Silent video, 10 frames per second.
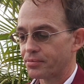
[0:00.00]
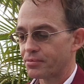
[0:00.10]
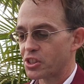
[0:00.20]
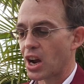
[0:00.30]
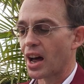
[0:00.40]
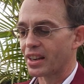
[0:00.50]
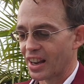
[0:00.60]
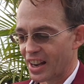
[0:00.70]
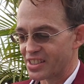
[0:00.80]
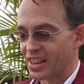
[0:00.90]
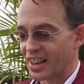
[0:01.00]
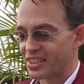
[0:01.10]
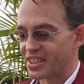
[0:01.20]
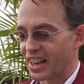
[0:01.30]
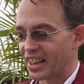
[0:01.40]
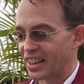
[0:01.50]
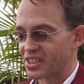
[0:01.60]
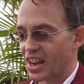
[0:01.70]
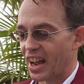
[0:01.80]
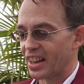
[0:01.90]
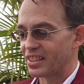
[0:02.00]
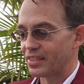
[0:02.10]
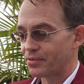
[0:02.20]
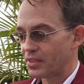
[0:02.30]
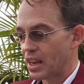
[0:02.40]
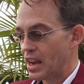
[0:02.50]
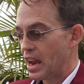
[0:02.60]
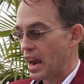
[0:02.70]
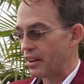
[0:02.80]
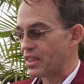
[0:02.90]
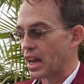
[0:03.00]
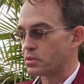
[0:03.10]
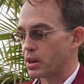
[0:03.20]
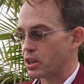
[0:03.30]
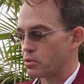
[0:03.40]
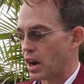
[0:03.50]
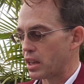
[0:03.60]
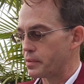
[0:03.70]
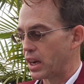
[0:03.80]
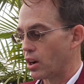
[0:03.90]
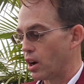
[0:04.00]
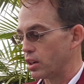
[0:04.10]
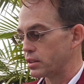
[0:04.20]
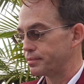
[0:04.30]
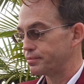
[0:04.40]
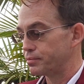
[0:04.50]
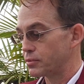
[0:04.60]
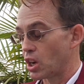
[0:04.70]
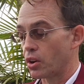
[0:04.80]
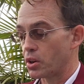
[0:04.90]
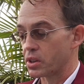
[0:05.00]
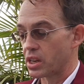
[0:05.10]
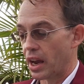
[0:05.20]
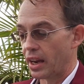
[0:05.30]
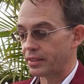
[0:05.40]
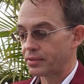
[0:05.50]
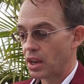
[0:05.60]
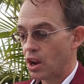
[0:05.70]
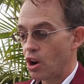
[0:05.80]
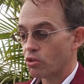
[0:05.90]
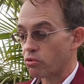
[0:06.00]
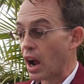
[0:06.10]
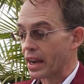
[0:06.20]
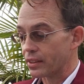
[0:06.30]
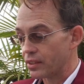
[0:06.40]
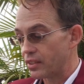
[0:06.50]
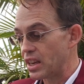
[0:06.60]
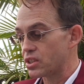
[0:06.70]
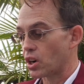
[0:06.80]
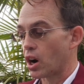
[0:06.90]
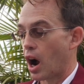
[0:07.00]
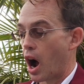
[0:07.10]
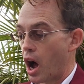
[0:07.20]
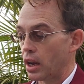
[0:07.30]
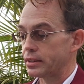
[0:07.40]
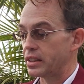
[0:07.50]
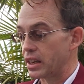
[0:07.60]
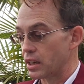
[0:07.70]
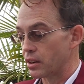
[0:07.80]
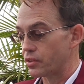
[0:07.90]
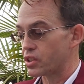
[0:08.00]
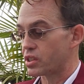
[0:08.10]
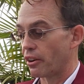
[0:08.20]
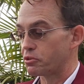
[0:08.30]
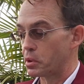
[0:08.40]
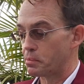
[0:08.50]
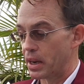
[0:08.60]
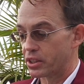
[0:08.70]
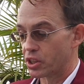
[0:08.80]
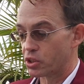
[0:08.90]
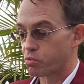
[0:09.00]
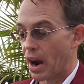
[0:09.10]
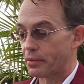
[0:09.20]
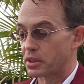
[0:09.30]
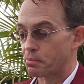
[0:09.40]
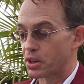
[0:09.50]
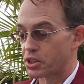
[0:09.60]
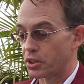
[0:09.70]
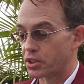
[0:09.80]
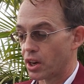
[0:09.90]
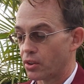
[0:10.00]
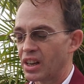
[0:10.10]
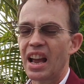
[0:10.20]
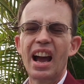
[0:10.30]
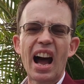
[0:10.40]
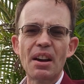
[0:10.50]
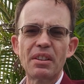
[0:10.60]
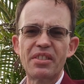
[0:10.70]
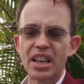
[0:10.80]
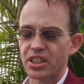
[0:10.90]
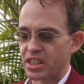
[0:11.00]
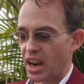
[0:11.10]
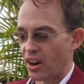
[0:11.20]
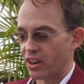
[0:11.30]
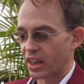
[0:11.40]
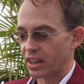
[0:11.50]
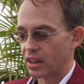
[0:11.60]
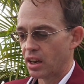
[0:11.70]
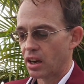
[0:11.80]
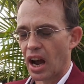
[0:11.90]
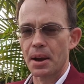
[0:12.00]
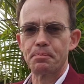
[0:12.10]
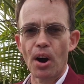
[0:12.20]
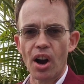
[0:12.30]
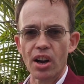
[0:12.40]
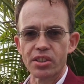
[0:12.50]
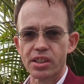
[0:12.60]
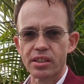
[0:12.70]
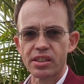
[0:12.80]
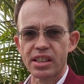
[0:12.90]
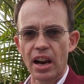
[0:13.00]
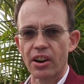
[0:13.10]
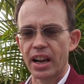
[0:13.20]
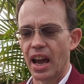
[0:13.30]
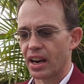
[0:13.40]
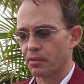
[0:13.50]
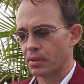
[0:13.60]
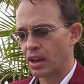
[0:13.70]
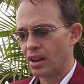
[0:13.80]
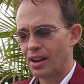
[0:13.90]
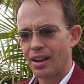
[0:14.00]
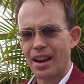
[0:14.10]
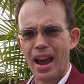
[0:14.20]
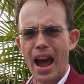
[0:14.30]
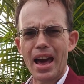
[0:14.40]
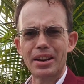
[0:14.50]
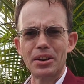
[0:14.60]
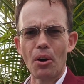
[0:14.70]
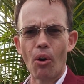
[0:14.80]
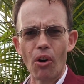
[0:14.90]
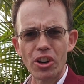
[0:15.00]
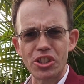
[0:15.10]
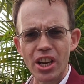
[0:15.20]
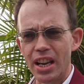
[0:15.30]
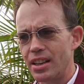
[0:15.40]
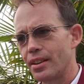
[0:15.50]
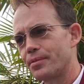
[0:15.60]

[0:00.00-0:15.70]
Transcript: "Johnny," I said, taking his hand. "If that's what you'd rather be called. So, you were saying?" "Right, these are endives stuffed with peaches, wrapped in prosciutto. I'm a vegetarian." I paused, staring at him. "At an orgy?"